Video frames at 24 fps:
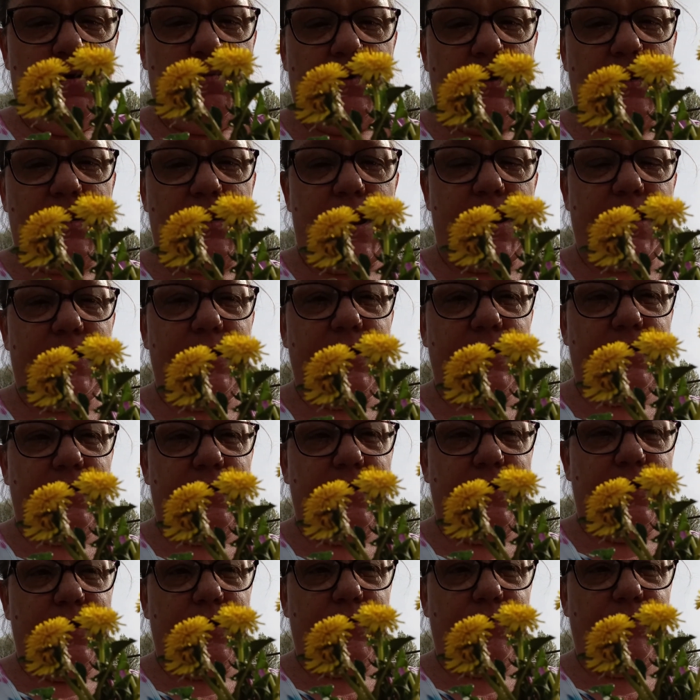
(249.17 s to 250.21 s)
But
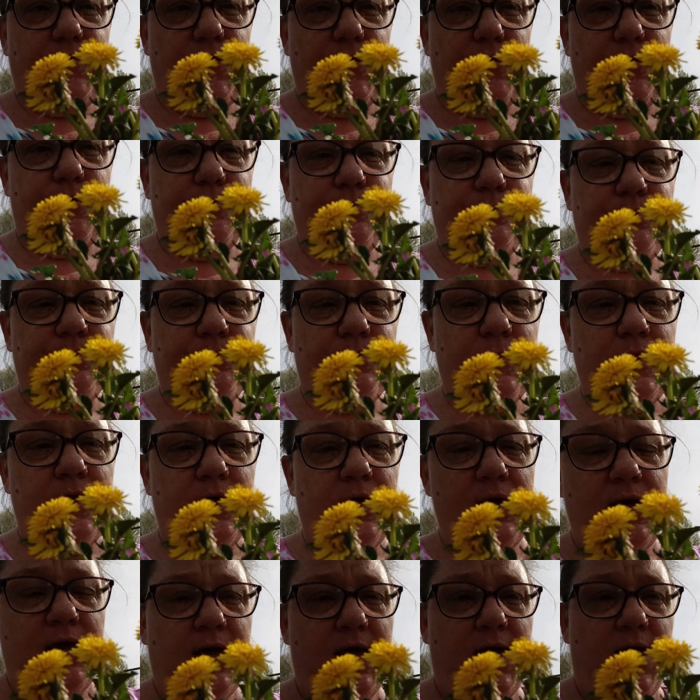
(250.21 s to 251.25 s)
technically, it's fruit.
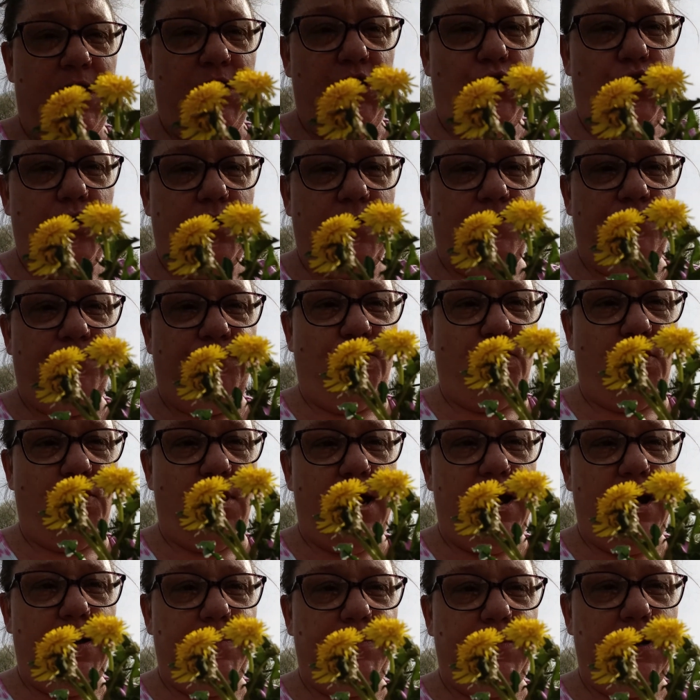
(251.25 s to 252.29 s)
You can
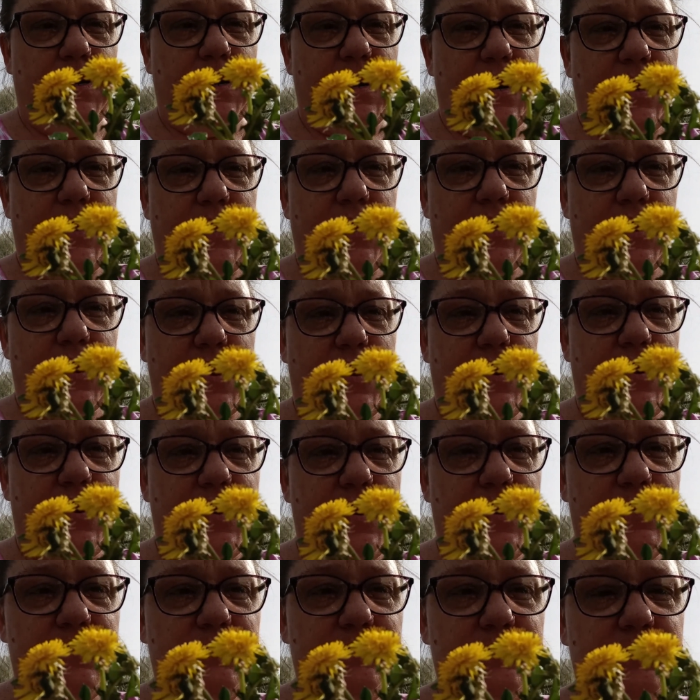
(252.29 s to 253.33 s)
fry up the dandelion
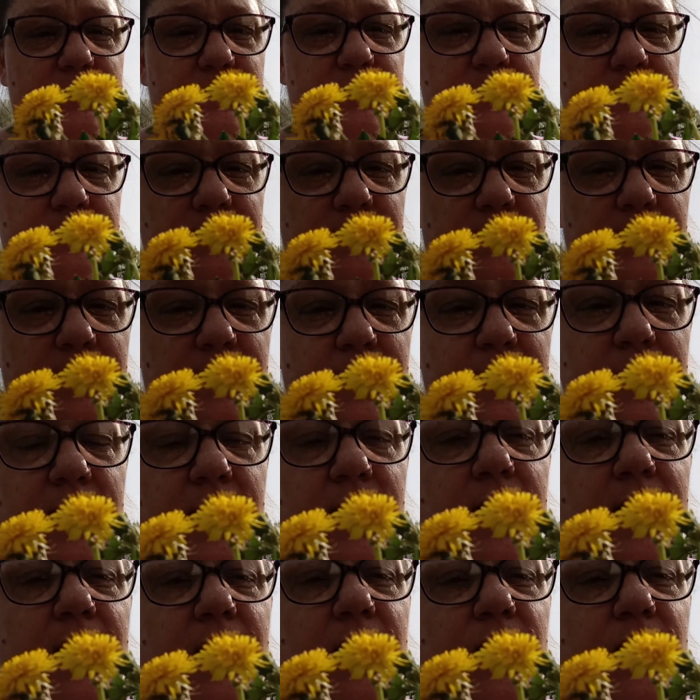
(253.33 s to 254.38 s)
heads.
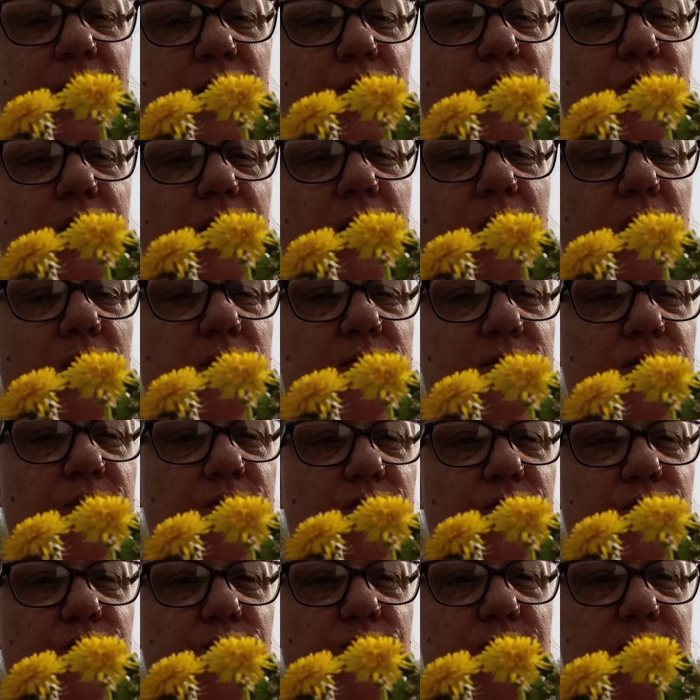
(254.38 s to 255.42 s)
You can also
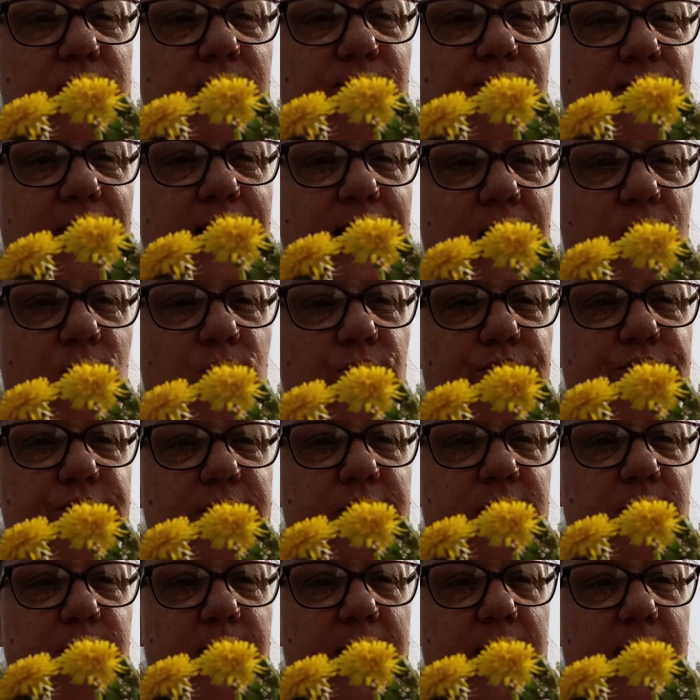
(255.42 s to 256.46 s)
use the flowers
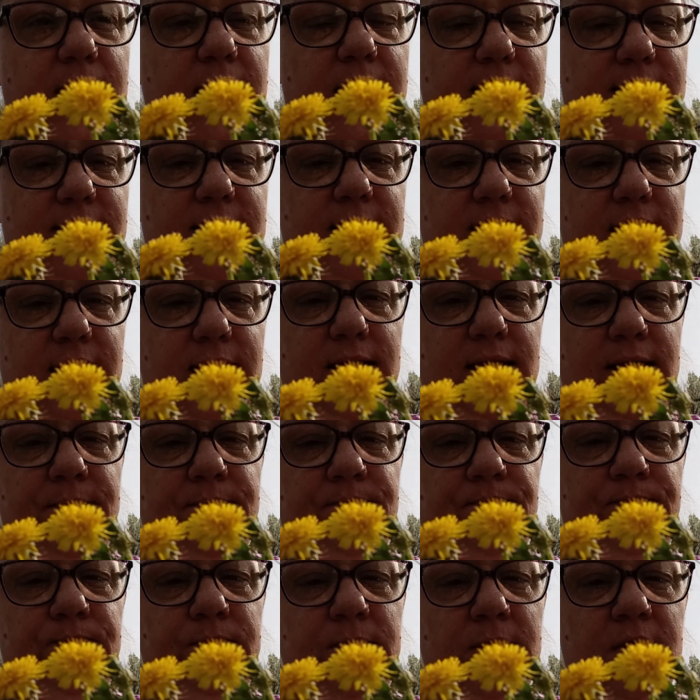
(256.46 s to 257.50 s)
to make a tea.
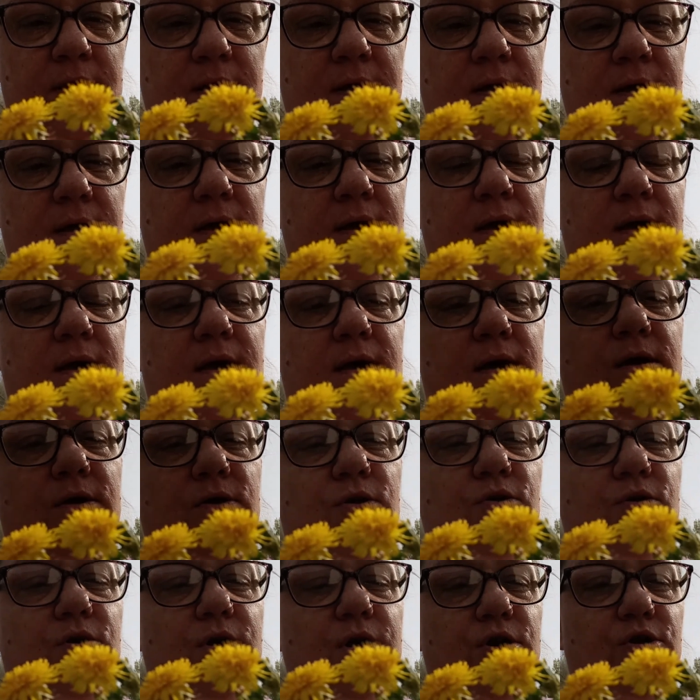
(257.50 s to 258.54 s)

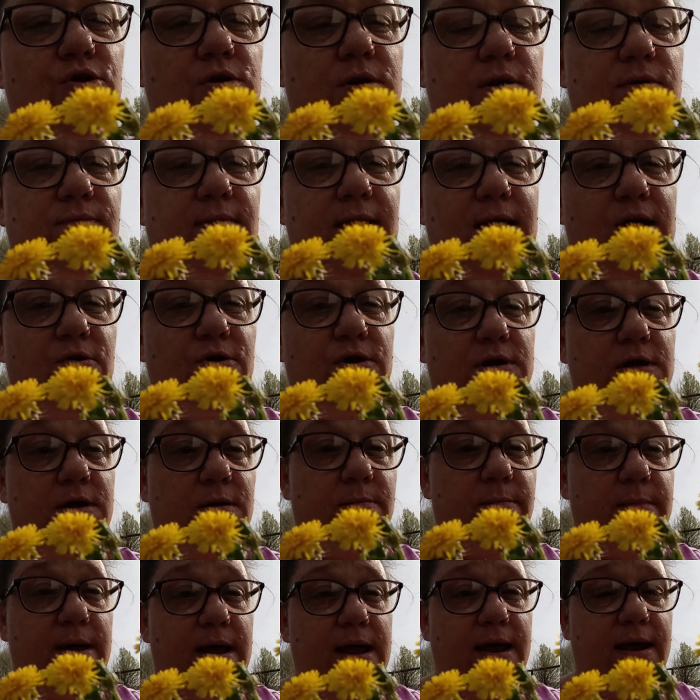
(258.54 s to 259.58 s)
You can use the flowers to
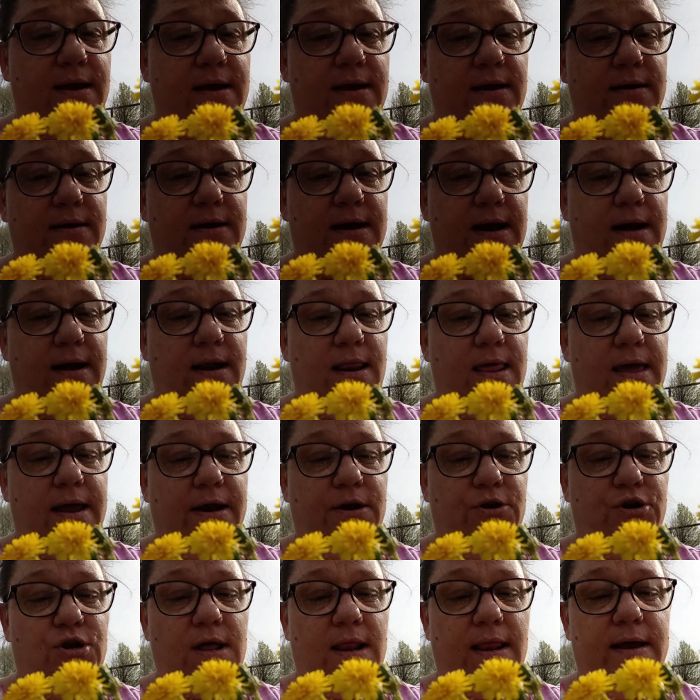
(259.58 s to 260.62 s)
make
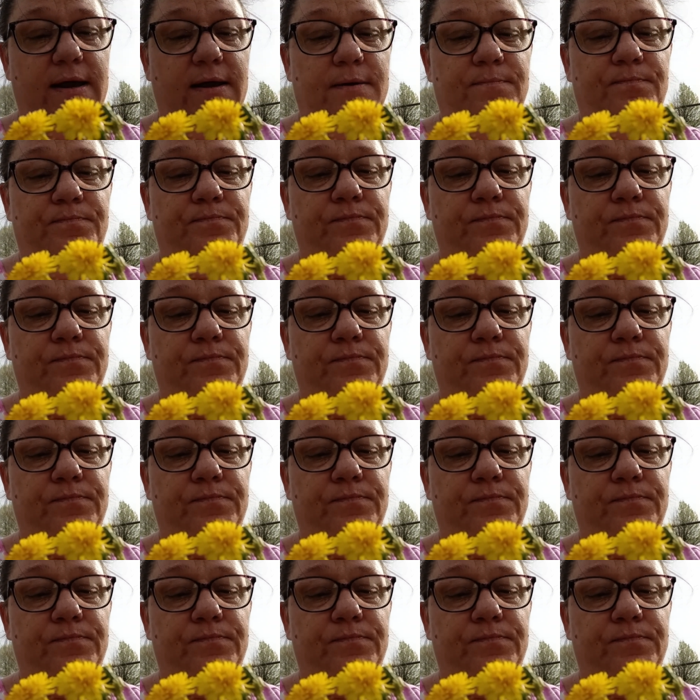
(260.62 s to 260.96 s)
dandelion jelly.